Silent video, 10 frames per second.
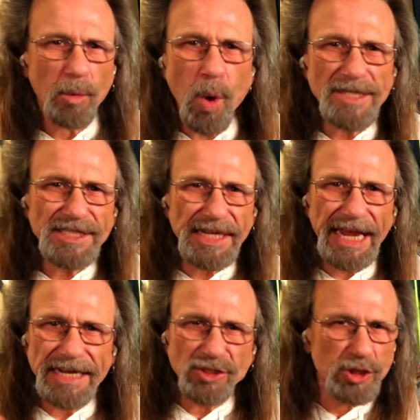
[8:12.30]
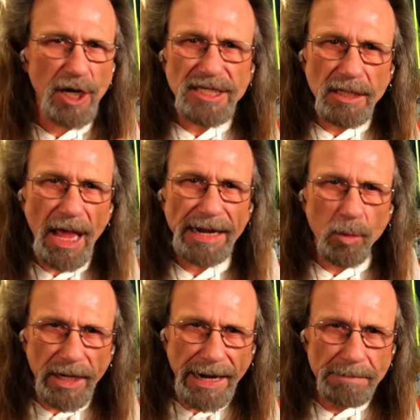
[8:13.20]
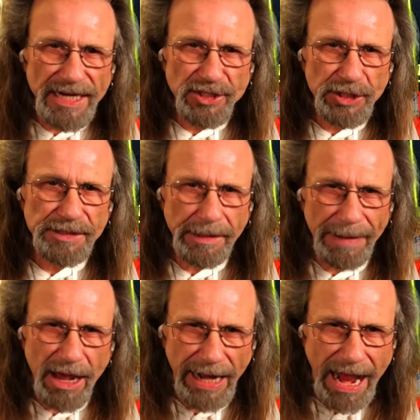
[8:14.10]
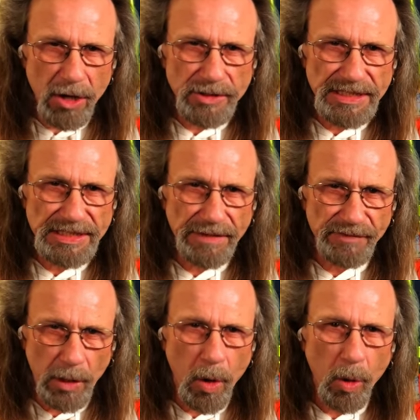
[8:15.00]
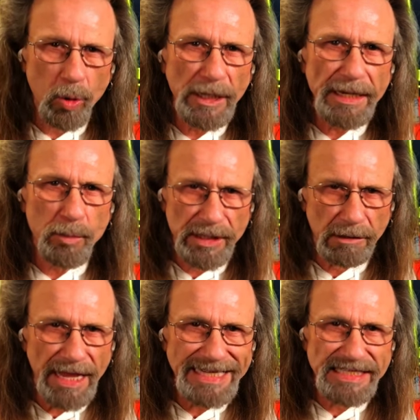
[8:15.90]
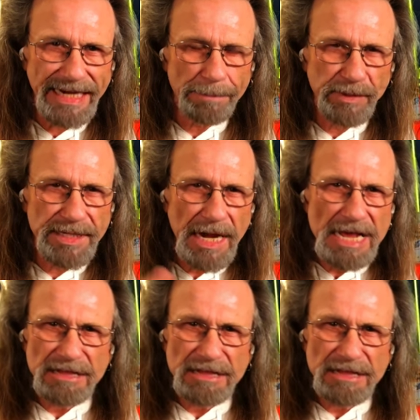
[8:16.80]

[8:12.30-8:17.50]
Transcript: once again, just like what I mentioned about Houses of the Holy with Led Zeppelin,